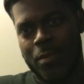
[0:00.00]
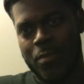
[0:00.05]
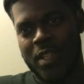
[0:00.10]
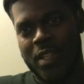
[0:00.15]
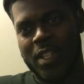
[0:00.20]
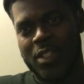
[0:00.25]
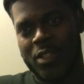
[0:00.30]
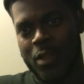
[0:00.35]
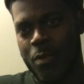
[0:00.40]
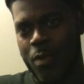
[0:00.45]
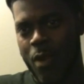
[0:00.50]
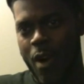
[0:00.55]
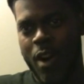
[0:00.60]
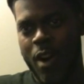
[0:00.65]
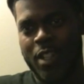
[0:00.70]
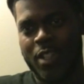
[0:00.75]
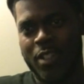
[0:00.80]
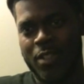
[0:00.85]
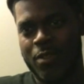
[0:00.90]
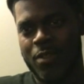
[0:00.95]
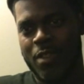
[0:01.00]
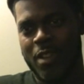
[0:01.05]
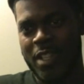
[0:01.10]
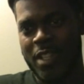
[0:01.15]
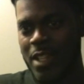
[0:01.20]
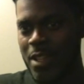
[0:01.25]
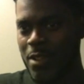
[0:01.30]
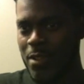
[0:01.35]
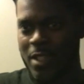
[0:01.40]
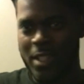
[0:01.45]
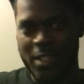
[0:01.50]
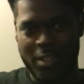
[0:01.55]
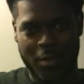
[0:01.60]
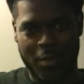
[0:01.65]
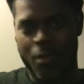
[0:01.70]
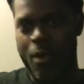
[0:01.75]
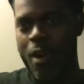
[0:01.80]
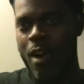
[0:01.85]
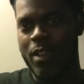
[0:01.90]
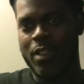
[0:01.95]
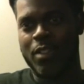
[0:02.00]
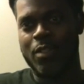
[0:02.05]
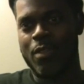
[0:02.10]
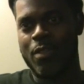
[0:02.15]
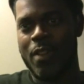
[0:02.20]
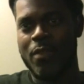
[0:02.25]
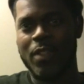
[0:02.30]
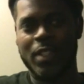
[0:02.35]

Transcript: I mean, it's a part of you. A hearing is a part of you.